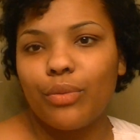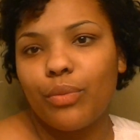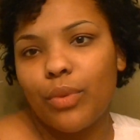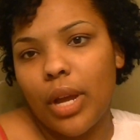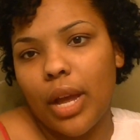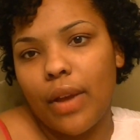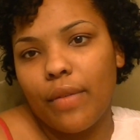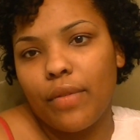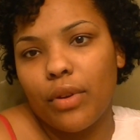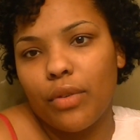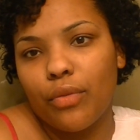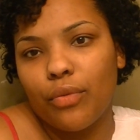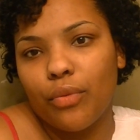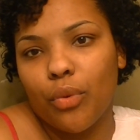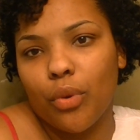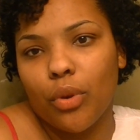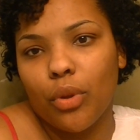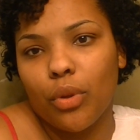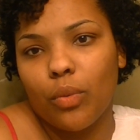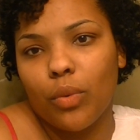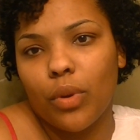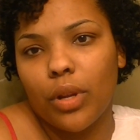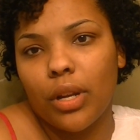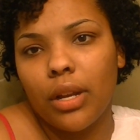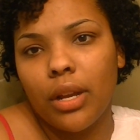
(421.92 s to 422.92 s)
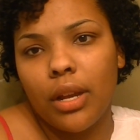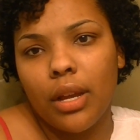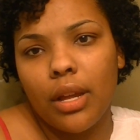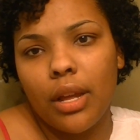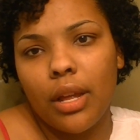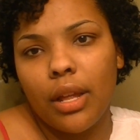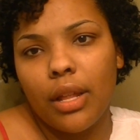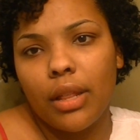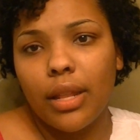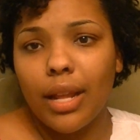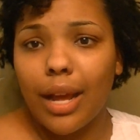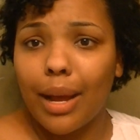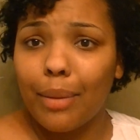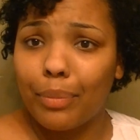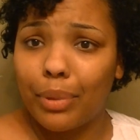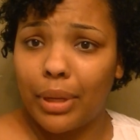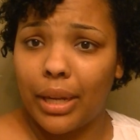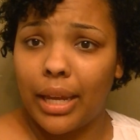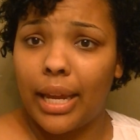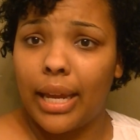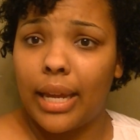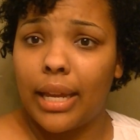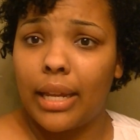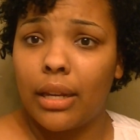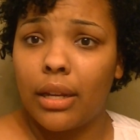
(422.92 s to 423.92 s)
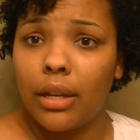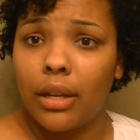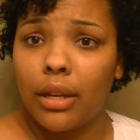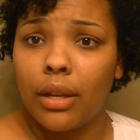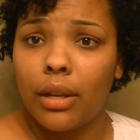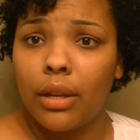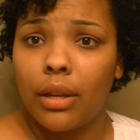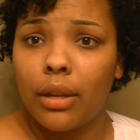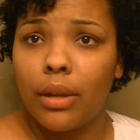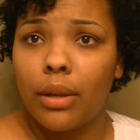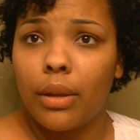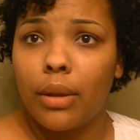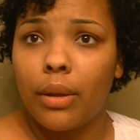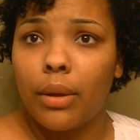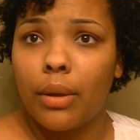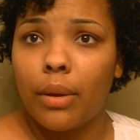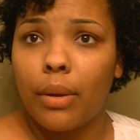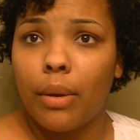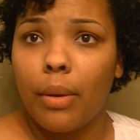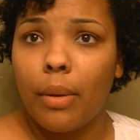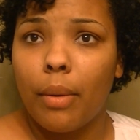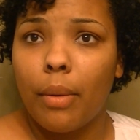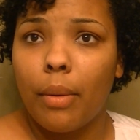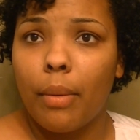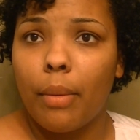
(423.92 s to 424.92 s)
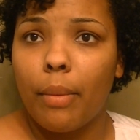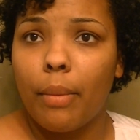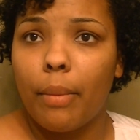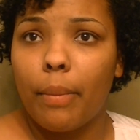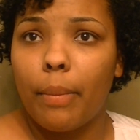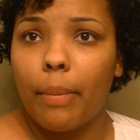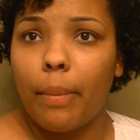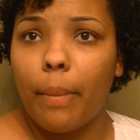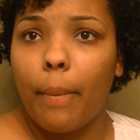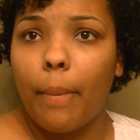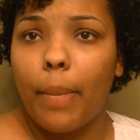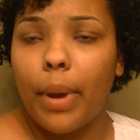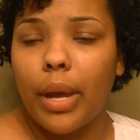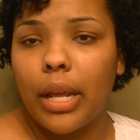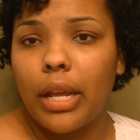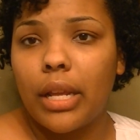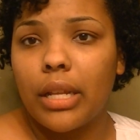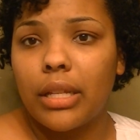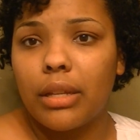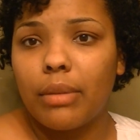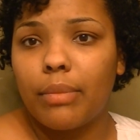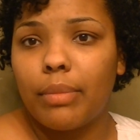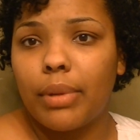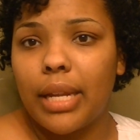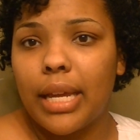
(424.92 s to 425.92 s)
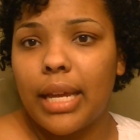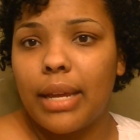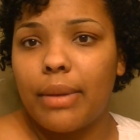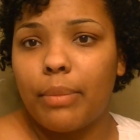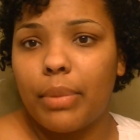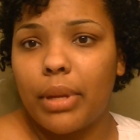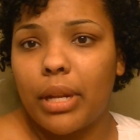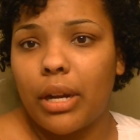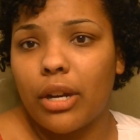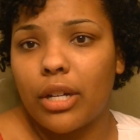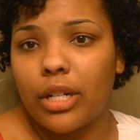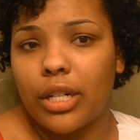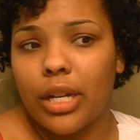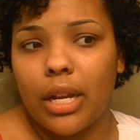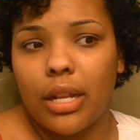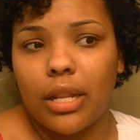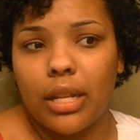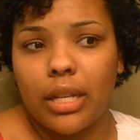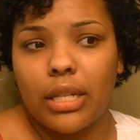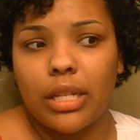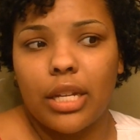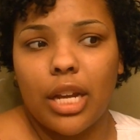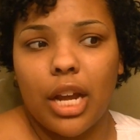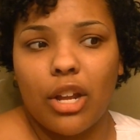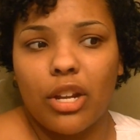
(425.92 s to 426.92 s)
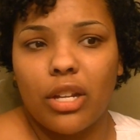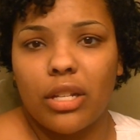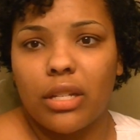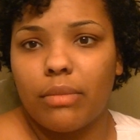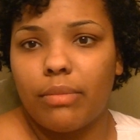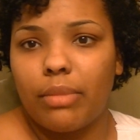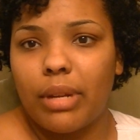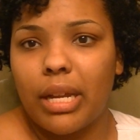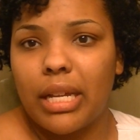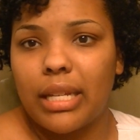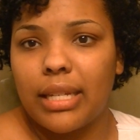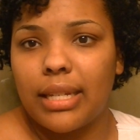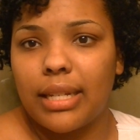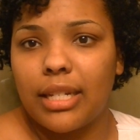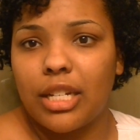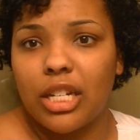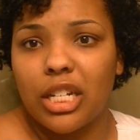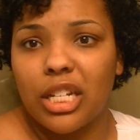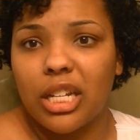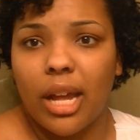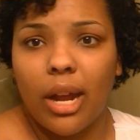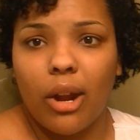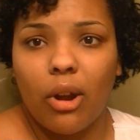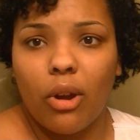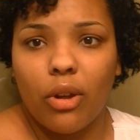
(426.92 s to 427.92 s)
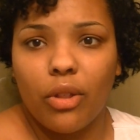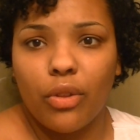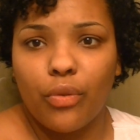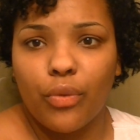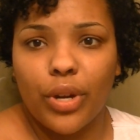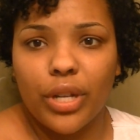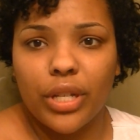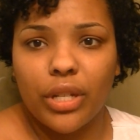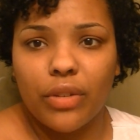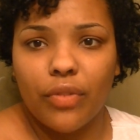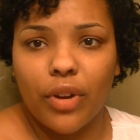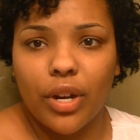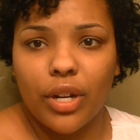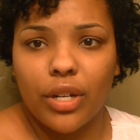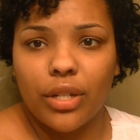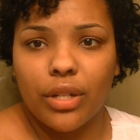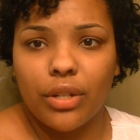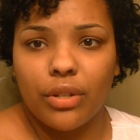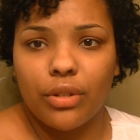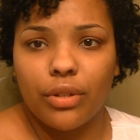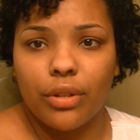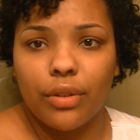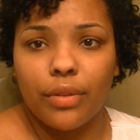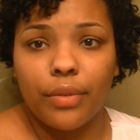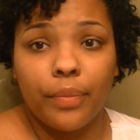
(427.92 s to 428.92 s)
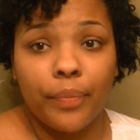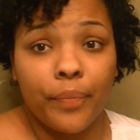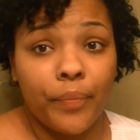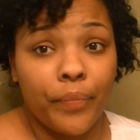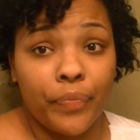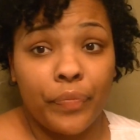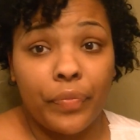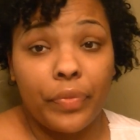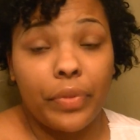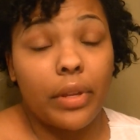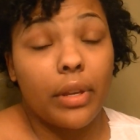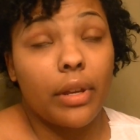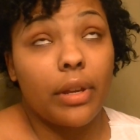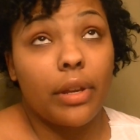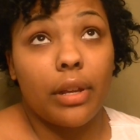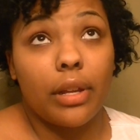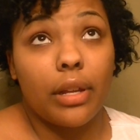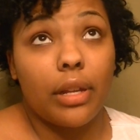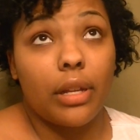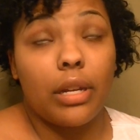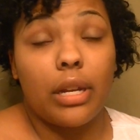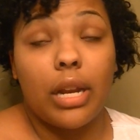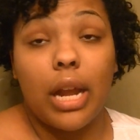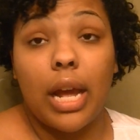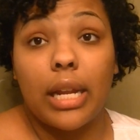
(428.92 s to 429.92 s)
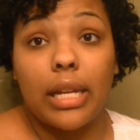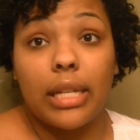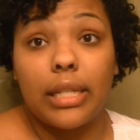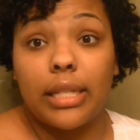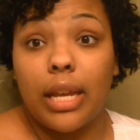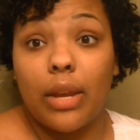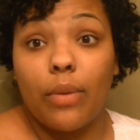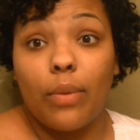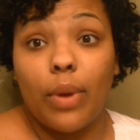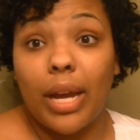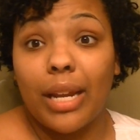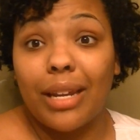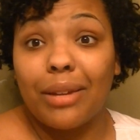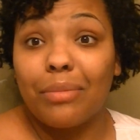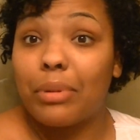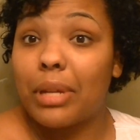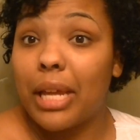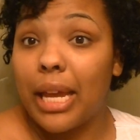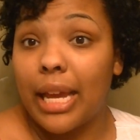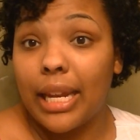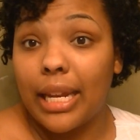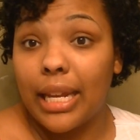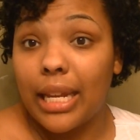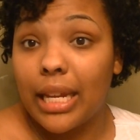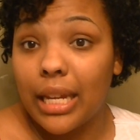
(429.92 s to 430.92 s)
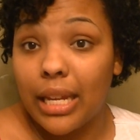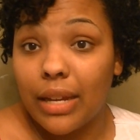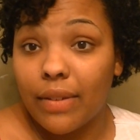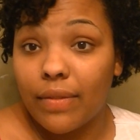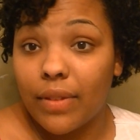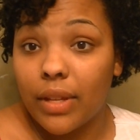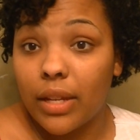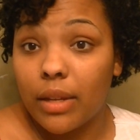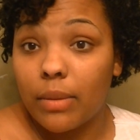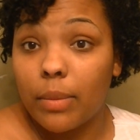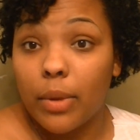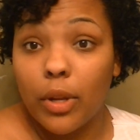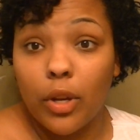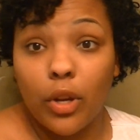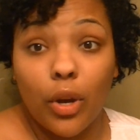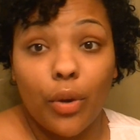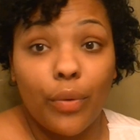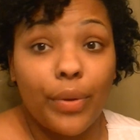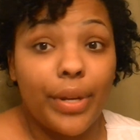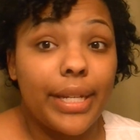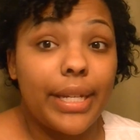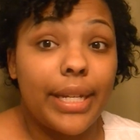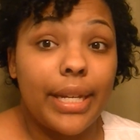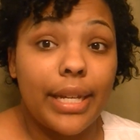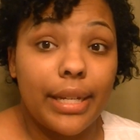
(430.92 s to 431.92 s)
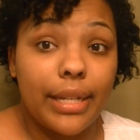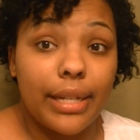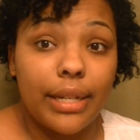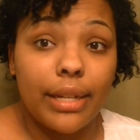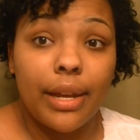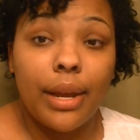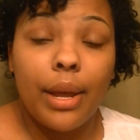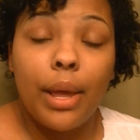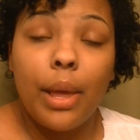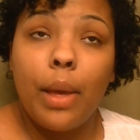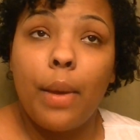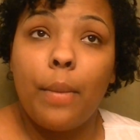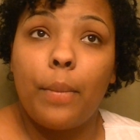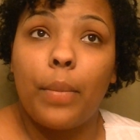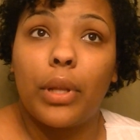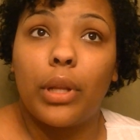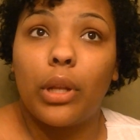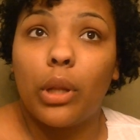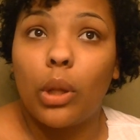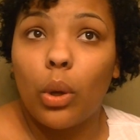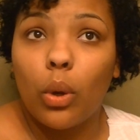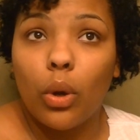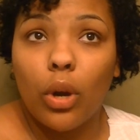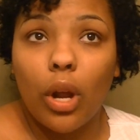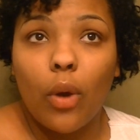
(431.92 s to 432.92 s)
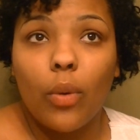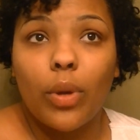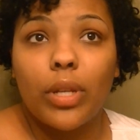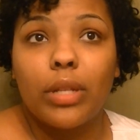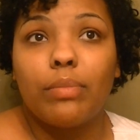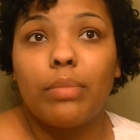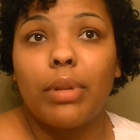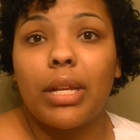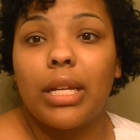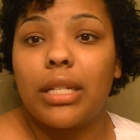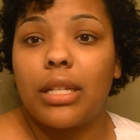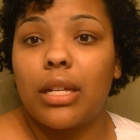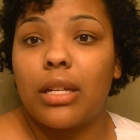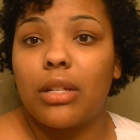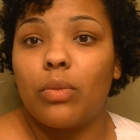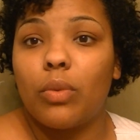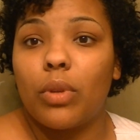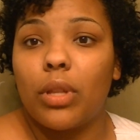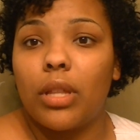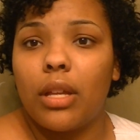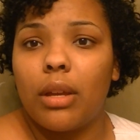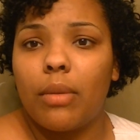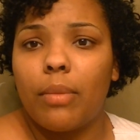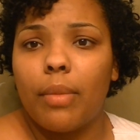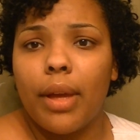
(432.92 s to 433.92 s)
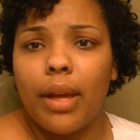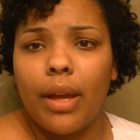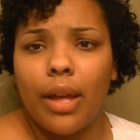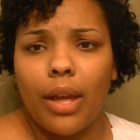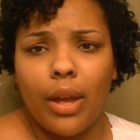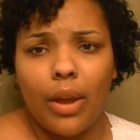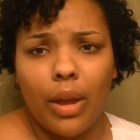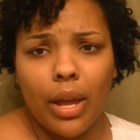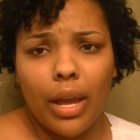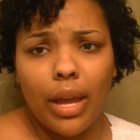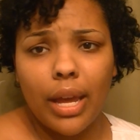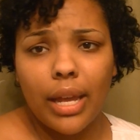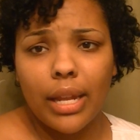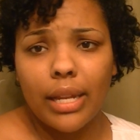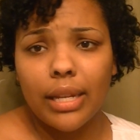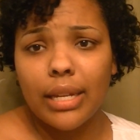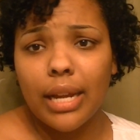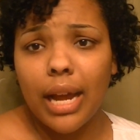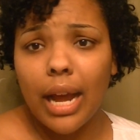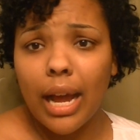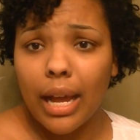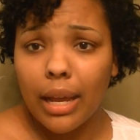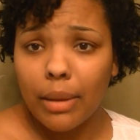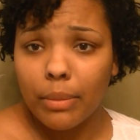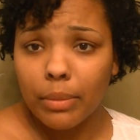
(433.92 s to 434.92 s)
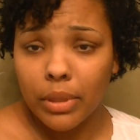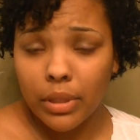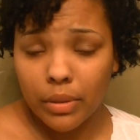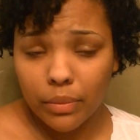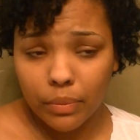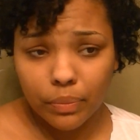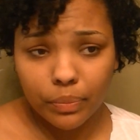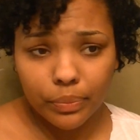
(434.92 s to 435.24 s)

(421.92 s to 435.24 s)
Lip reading: we having a 4th one, not planned, but it's this child is a blessing, just like all the rest of our children. Not to say we got to plan any of them. No, we didn't. But the Lord always blessed us with them in times